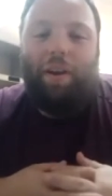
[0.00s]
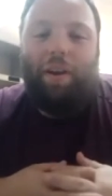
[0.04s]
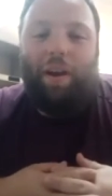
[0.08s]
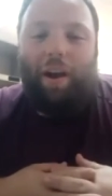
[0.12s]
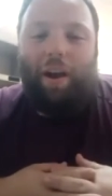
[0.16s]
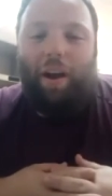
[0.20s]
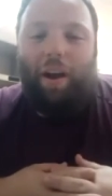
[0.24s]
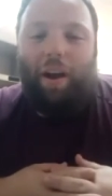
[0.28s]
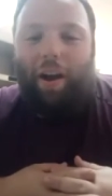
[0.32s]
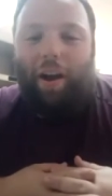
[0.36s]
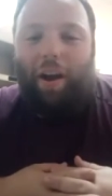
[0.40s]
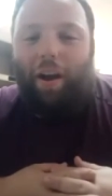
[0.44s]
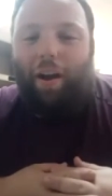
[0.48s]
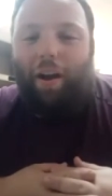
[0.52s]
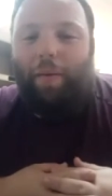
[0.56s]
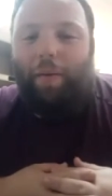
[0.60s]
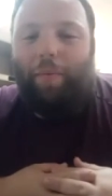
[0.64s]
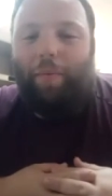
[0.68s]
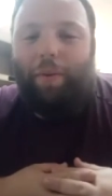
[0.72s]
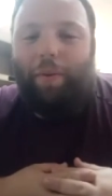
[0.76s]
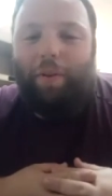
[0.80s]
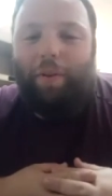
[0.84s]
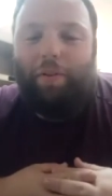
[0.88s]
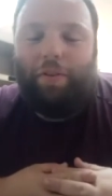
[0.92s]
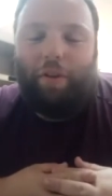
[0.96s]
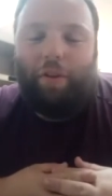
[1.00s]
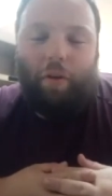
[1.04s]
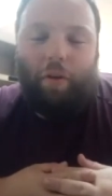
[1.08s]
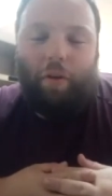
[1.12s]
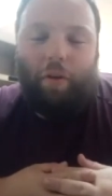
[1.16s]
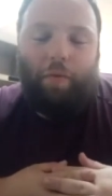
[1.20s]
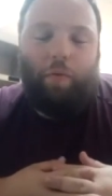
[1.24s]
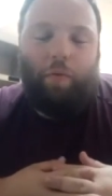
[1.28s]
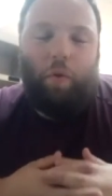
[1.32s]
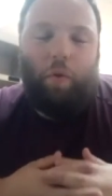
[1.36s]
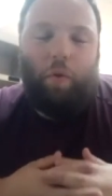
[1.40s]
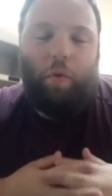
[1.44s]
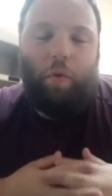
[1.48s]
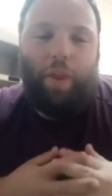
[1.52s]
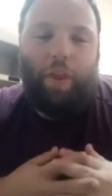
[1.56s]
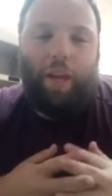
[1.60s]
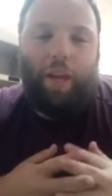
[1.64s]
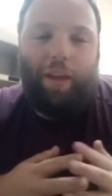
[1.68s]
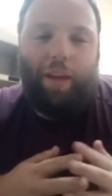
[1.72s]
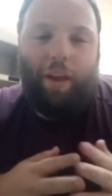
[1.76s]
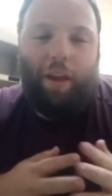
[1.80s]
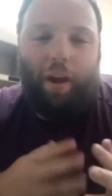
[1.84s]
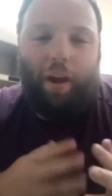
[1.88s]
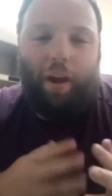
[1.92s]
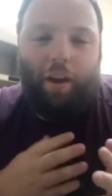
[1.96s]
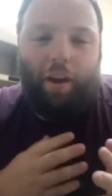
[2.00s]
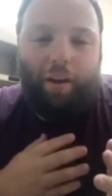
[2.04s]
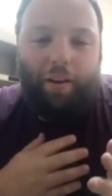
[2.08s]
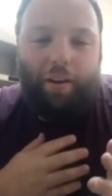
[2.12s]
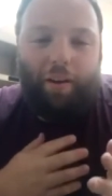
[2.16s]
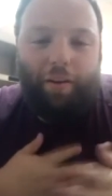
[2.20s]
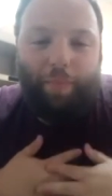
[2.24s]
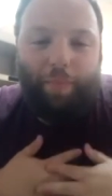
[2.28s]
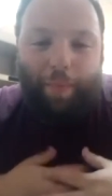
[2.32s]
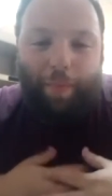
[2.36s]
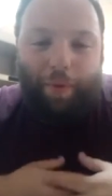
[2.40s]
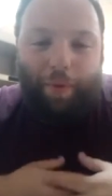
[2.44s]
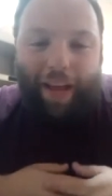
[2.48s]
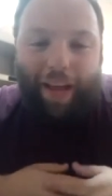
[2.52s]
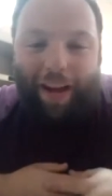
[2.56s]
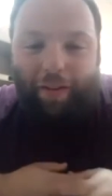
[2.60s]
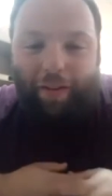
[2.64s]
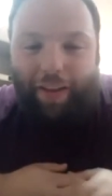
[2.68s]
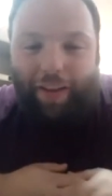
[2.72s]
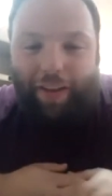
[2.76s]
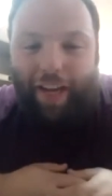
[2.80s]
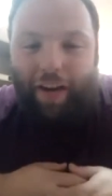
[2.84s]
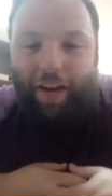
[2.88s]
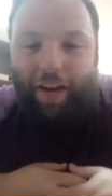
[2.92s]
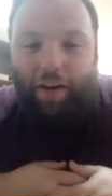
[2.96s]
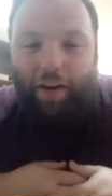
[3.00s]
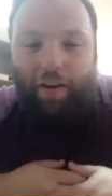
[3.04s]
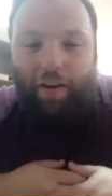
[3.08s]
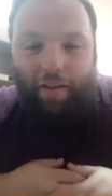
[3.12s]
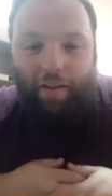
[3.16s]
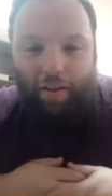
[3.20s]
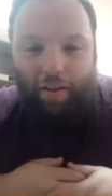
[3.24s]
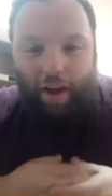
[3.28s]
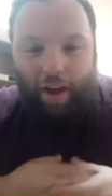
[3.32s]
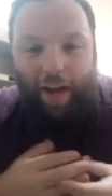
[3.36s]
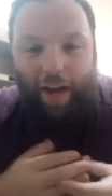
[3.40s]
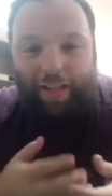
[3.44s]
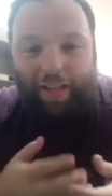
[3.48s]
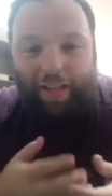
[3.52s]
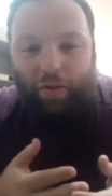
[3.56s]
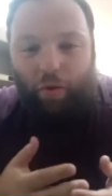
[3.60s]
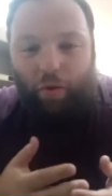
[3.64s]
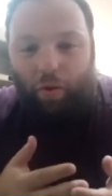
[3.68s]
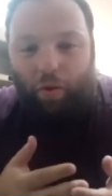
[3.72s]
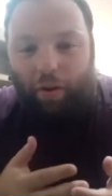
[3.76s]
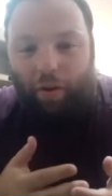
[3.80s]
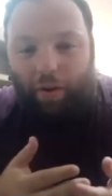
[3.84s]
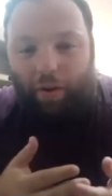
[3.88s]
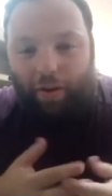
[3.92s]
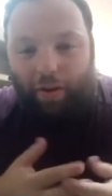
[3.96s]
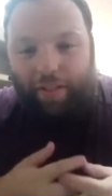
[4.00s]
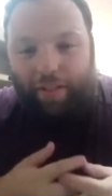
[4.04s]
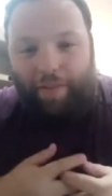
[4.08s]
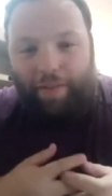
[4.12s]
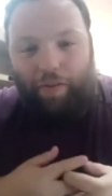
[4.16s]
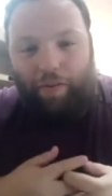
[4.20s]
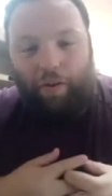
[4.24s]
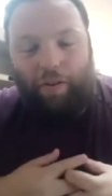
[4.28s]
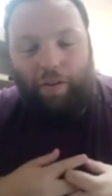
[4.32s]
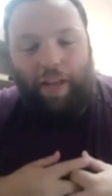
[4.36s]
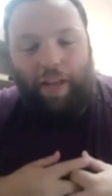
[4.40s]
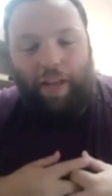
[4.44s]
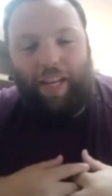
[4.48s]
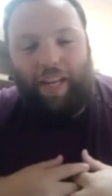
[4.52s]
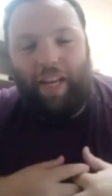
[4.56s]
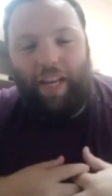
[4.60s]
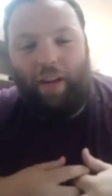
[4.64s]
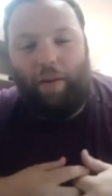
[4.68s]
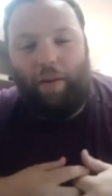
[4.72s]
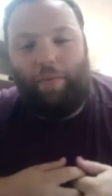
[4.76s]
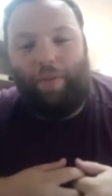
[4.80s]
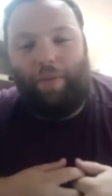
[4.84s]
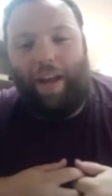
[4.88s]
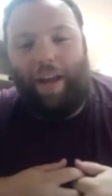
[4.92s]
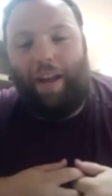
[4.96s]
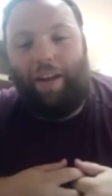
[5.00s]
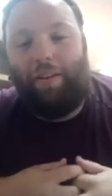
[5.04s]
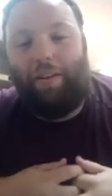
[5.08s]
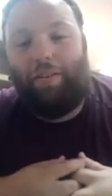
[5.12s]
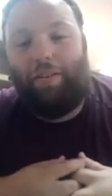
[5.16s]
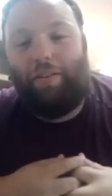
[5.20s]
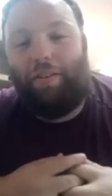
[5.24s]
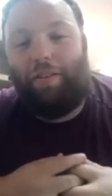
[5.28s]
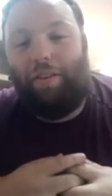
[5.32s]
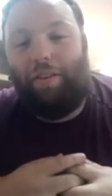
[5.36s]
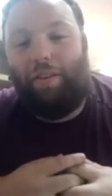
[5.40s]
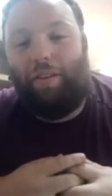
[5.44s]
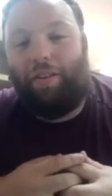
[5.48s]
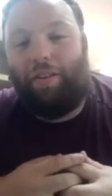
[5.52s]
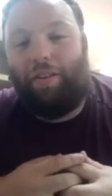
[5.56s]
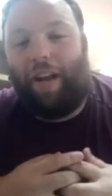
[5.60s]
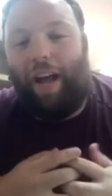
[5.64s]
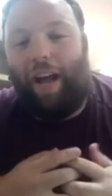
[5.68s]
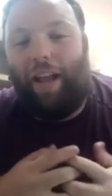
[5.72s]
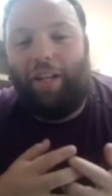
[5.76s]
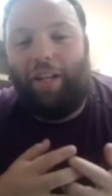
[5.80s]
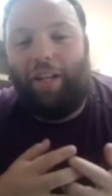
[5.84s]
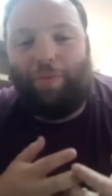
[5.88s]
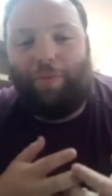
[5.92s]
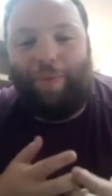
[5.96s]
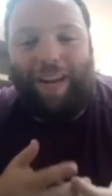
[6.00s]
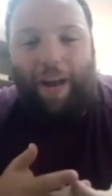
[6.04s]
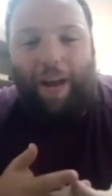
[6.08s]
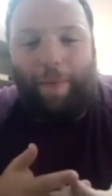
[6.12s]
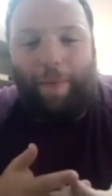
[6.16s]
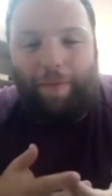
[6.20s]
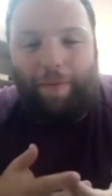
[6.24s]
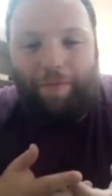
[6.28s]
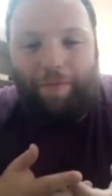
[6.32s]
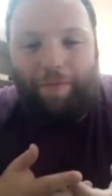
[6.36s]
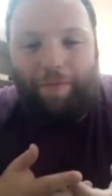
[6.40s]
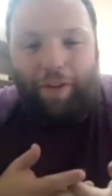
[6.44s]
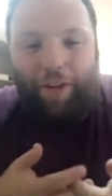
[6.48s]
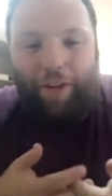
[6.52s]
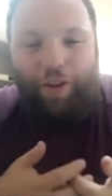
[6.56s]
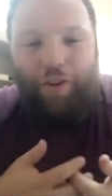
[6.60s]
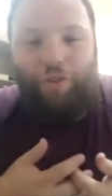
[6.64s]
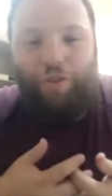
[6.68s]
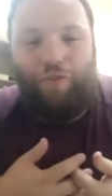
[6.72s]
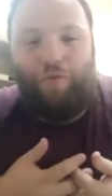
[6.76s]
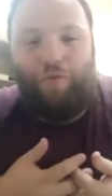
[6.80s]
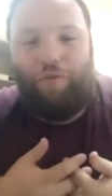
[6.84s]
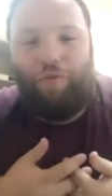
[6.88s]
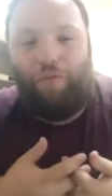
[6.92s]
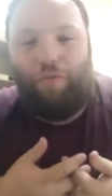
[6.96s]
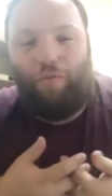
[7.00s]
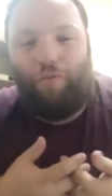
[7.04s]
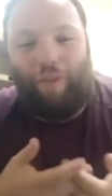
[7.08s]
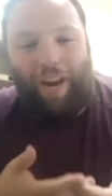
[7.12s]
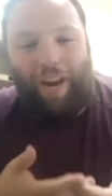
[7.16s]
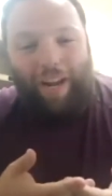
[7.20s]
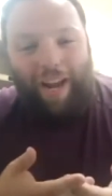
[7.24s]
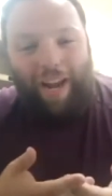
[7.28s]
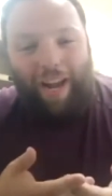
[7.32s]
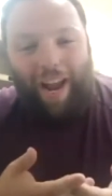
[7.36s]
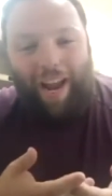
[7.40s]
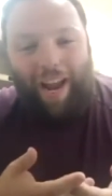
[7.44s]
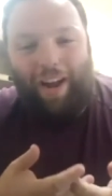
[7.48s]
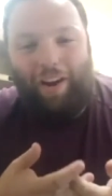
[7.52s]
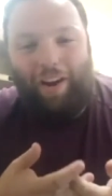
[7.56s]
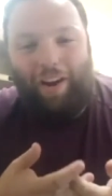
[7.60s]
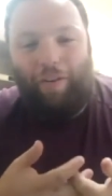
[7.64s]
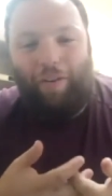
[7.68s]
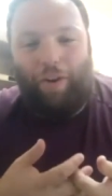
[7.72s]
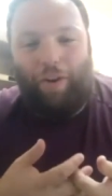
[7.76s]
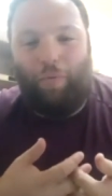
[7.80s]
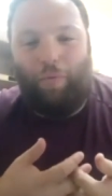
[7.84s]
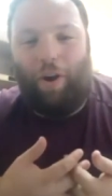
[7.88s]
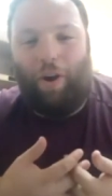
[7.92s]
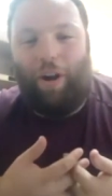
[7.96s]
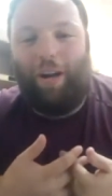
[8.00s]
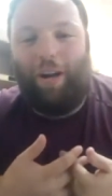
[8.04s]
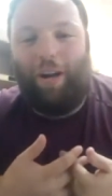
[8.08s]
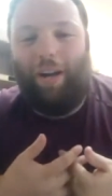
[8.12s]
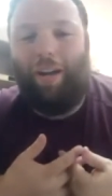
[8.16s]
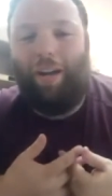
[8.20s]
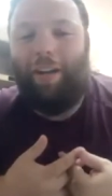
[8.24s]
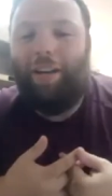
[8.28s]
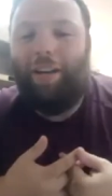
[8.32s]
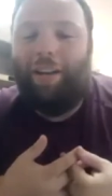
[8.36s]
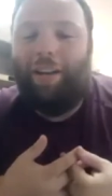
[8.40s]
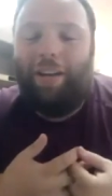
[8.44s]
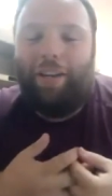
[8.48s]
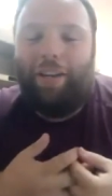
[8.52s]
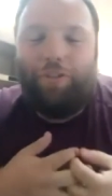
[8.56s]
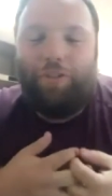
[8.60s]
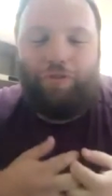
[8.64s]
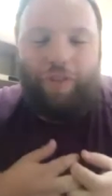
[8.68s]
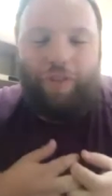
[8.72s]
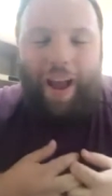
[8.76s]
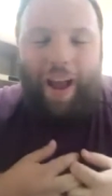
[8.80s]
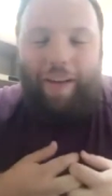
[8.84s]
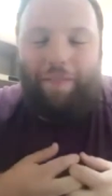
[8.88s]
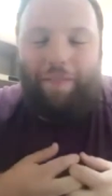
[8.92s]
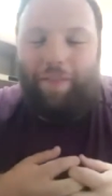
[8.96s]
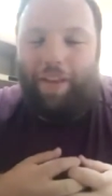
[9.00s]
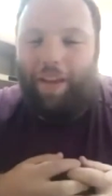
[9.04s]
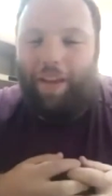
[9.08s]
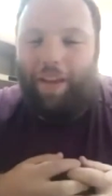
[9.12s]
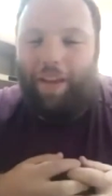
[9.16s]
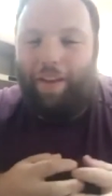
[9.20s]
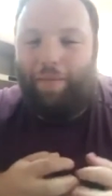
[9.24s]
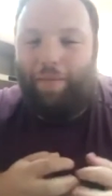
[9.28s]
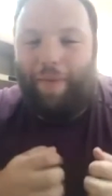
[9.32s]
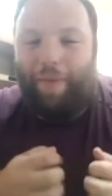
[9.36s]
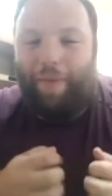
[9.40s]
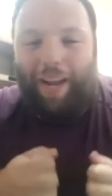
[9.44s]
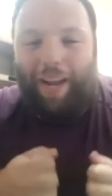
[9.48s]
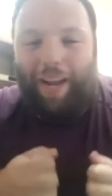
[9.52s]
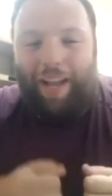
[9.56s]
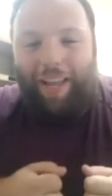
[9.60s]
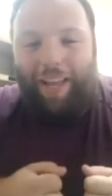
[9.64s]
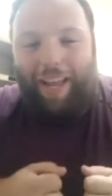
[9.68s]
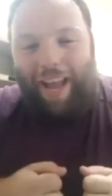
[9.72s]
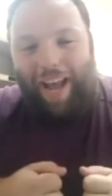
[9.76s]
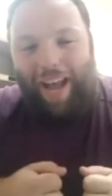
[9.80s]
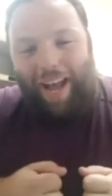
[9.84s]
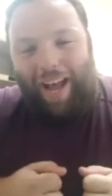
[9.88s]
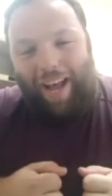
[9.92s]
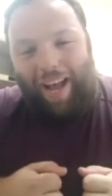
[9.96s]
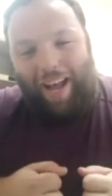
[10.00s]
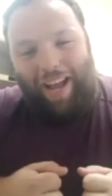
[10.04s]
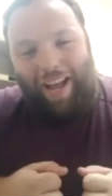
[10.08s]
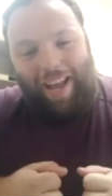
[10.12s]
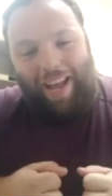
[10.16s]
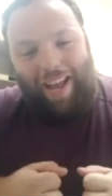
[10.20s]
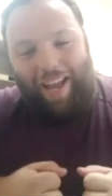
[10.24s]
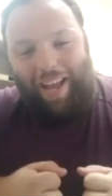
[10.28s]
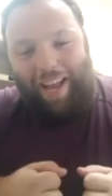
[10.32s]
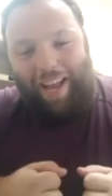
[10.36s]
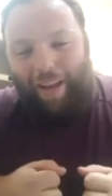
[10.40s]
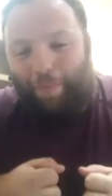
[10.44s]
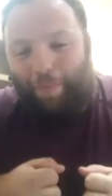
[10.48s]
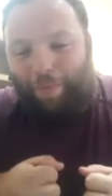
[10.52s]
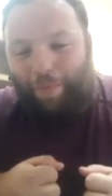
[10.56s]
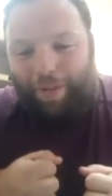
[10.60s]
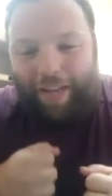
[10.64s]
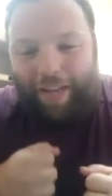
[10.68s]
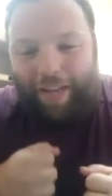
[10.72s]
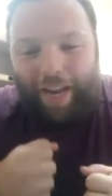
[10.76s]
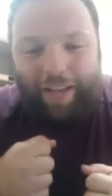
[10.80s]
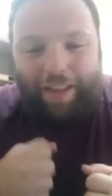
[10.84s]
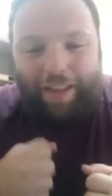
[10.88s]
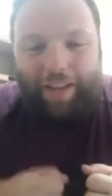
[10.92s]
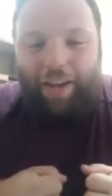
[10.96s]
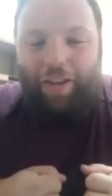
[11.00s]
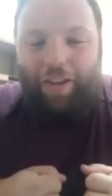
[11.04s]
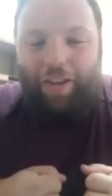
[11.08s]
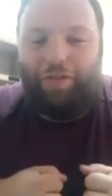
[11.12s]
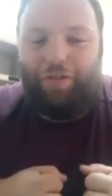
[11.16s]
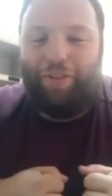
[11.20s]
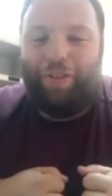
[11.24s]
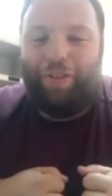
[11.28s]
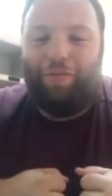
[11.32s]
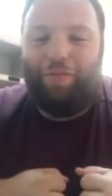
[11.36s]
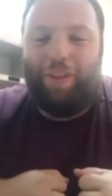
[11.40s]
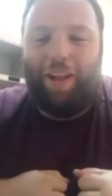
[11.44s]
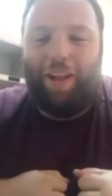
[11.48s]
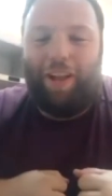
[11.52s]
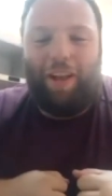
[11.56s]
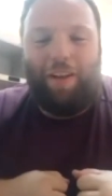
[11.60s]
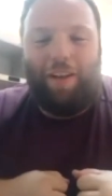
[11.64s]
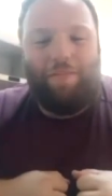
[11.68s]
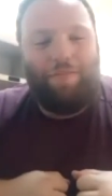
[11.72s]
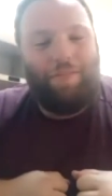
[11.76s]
Um, so for the young people out there, the high schoolers, if you're thinking of that, college might not be for you right now, and you want to draft and make aliyah and protect the country you love,